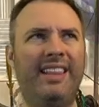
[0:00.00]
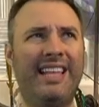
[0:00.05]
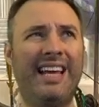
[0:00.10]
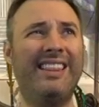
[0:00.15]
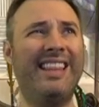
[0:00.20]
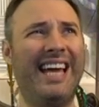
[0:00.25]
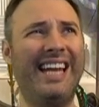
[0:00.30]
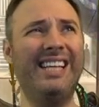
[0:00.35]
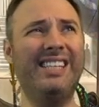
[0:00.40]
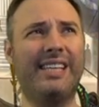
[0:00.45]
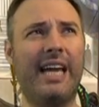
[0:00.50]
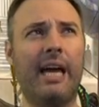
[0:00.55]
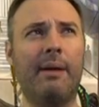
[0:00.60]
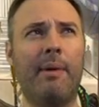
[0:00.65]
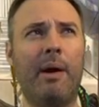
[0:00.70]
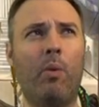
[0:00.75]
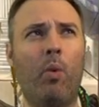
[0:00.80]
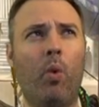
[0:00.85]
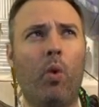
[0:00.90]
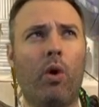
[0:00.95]
and that that is kind
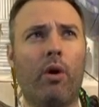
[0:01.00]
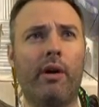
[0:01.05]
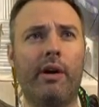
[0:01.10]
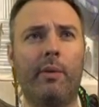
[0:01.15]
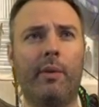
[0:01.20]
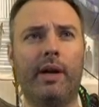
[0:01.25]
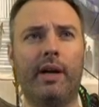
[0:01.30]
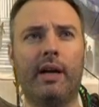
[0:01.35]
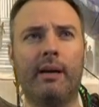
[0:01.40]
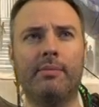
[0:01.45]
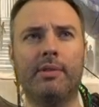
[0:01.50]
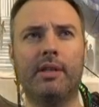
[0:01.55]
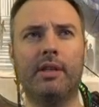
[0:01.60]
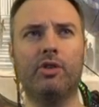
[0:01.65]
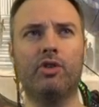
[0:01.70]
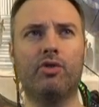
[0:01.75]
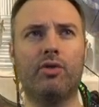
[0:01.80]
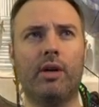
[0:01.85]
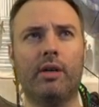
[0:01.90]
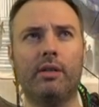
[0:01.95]
of my worry when it comes to
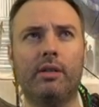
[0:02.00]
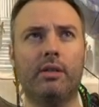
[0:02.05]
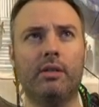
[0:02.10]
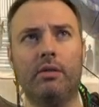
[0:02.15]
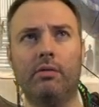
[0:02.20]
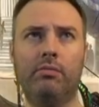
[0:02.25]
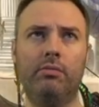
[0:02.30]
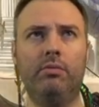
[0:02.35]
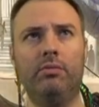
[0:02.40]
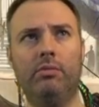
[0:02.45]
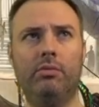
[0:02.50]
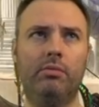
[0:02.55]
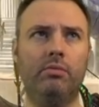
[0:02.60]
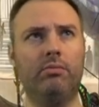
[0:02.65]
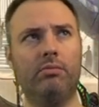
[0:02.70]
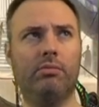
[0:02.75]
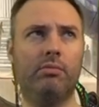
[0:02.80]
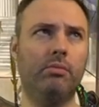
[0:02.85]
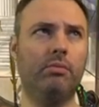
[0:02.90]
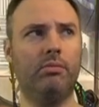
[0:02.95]
constructed. So,
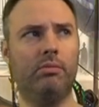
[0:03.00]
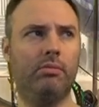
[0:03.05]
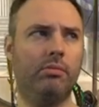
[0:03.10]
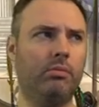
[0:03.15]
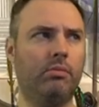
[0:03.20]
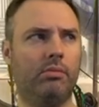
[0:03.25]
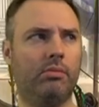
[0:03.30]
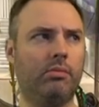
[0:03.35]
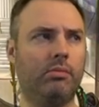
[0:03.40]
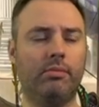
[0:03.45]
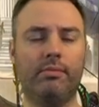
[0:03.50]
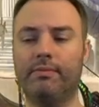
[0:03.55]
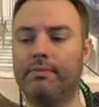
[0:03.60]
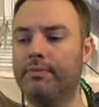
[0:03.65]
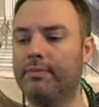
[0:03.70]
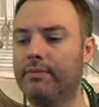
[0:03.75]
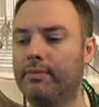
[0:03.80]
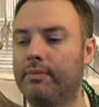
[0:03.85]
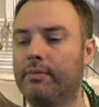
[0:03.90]
mm.